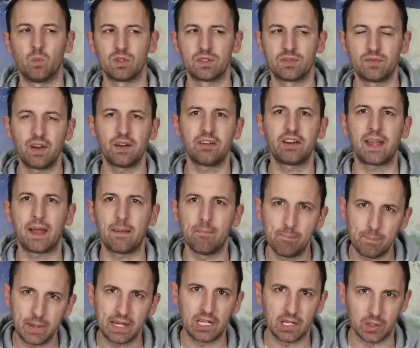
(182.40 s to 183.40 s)
was very
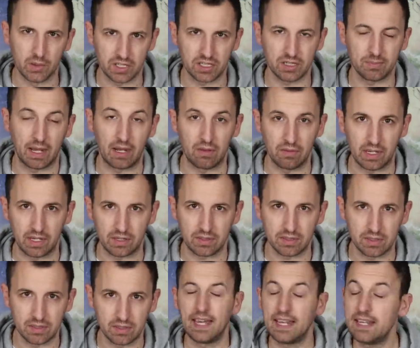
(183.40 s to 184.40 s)
ambiguous about
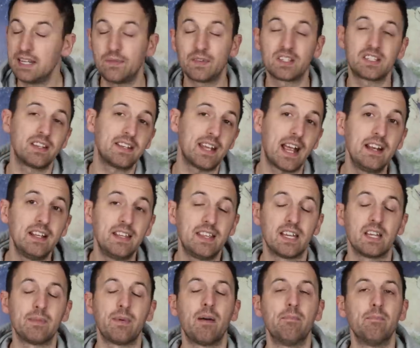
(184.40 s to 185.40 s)
this. He never said
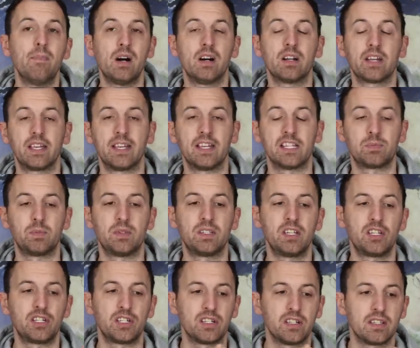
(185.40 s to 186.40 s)
anything about marking its
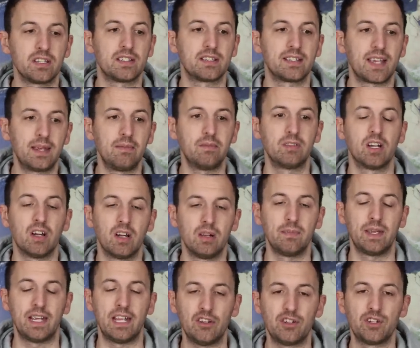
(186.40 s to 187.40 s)
position at the same
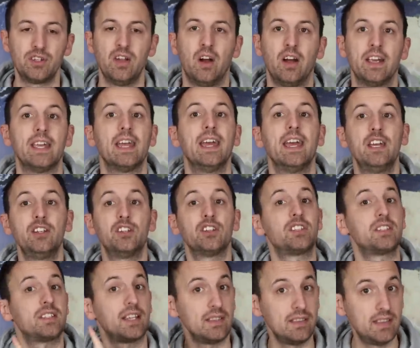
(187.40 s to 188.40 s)
time each night. He
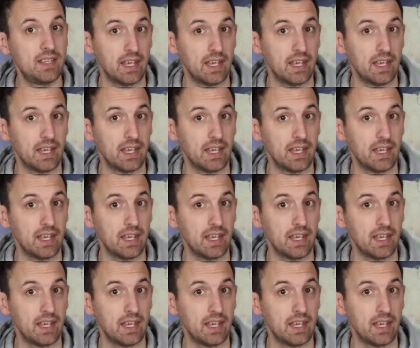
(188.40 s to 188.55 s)
just said